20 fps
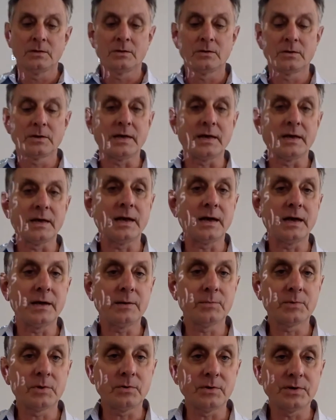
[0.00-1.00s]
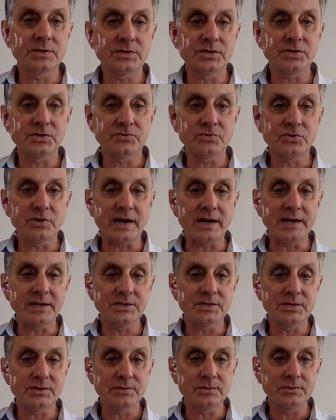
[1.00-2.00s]
Okay, I am going to try
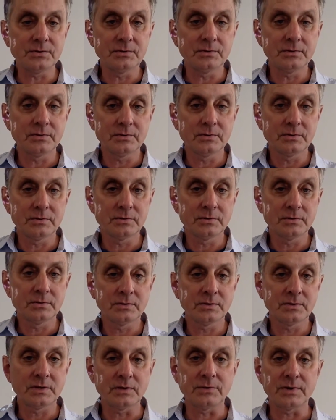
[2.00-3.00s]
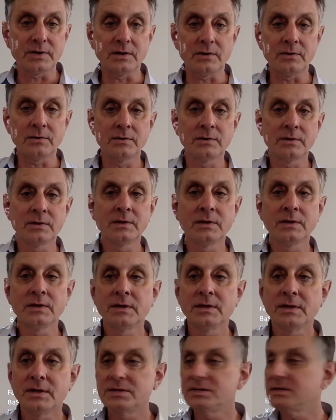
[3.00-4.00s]
to, there we go.
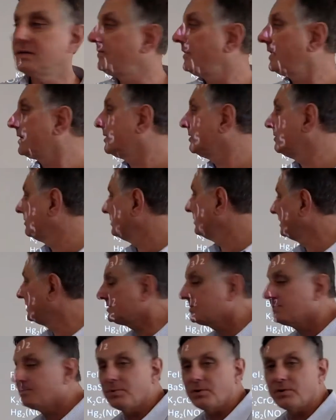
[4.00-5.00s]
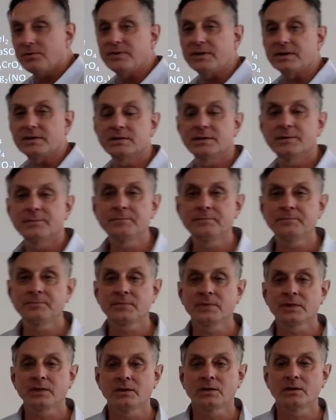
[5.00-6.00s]
See if I can do this. Perfect.
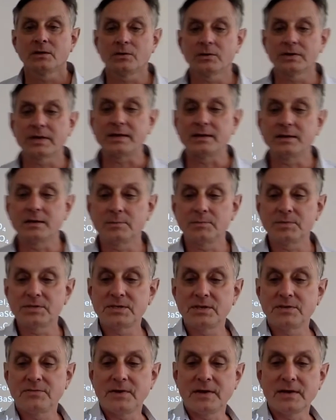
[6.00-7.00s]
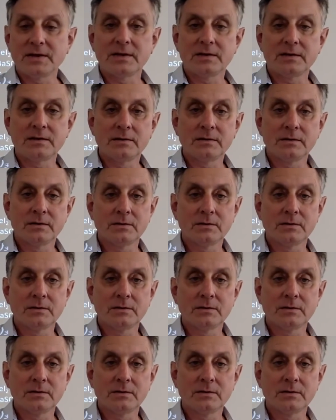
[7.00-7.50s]
Okay, now let me see if I can,